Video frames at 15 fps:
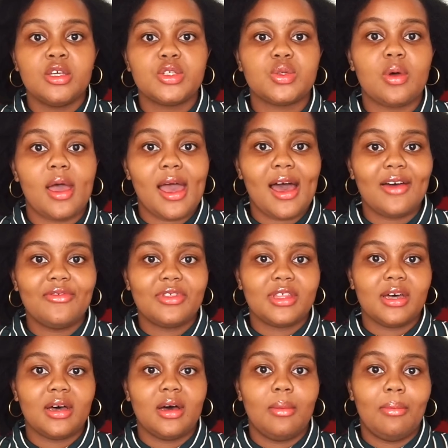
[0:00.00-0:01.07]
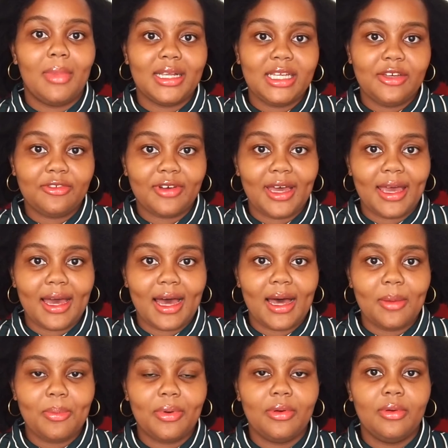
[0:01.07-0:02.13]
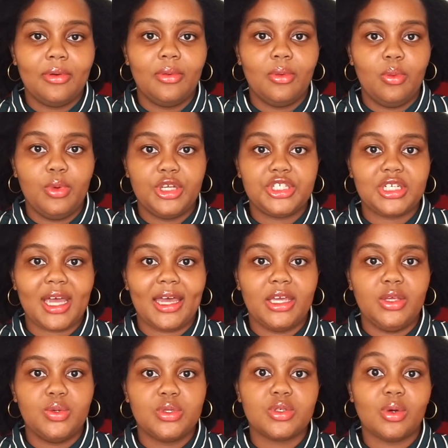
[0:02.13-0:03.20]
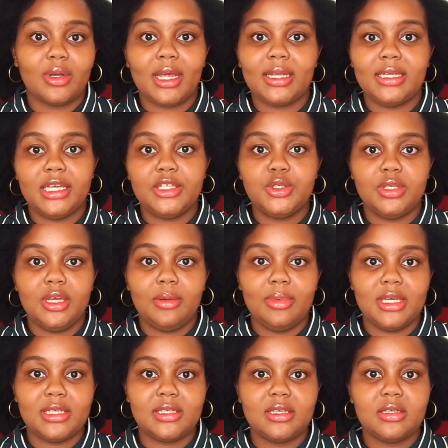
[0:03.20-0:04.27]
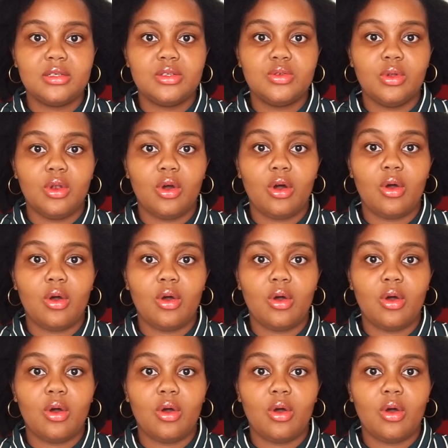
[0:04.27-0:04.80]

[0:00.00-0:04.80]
So I have the Moneyfy app, which I use on a day-to-day basis to